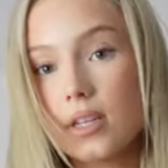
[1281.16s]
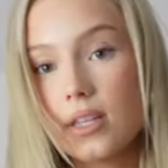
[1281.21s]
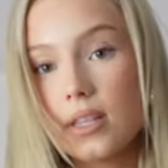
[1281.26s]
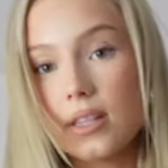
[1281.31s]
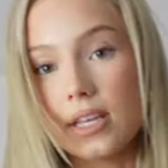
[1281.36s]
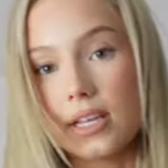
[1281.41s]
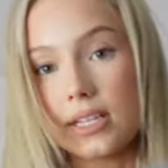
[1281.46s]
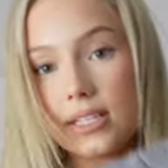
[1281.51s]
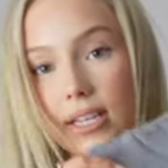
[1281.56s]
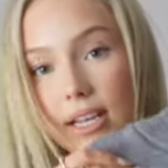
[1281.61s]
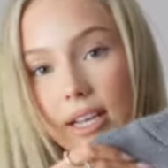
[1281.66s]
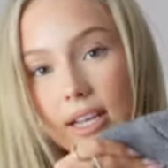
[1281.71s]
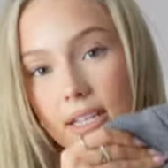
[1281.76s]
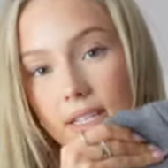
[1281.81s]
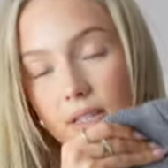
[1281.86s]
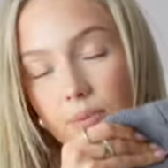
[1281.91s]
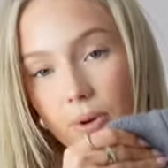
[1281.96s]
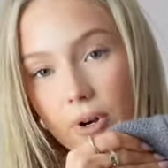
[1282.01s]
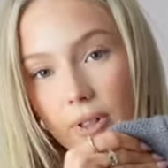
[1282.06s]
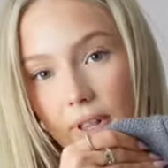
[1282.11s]
This
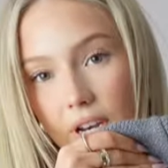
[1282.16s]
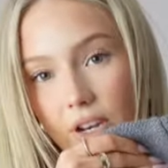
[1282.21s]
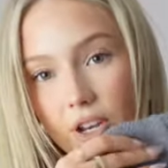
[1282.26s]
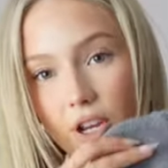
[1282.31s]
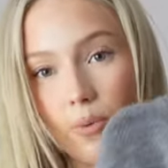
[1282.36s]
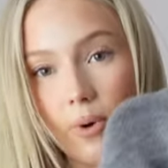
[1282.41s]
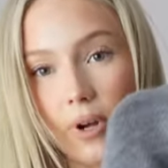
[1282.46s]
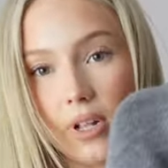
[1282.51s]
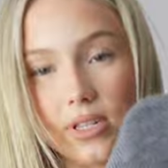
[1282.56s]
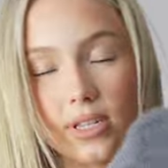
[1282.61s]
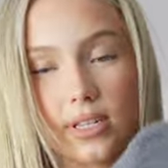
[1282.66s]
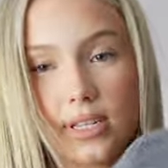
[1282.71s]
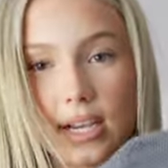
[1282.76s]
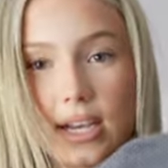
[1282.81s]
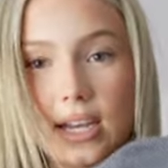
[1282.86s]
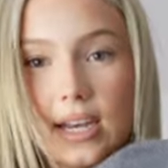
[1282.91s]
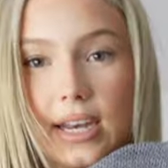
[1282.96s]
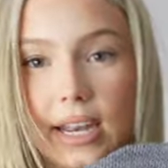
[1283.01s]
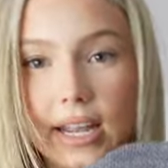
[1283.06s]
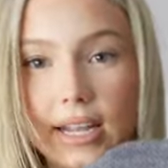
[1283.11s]
is one of their new ones. It's like
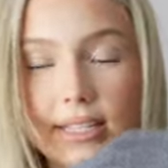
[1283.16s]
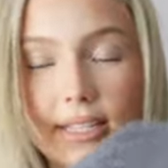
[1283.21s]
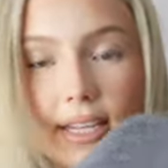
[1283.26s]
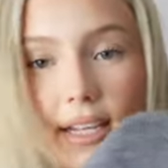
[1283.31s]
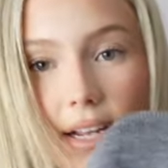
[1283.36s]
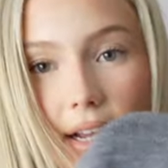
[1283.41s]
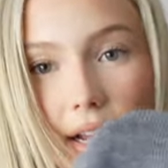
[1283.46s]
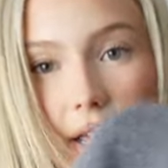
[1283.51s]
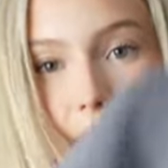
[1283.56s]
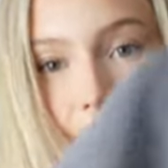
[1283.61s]
a knitted, like a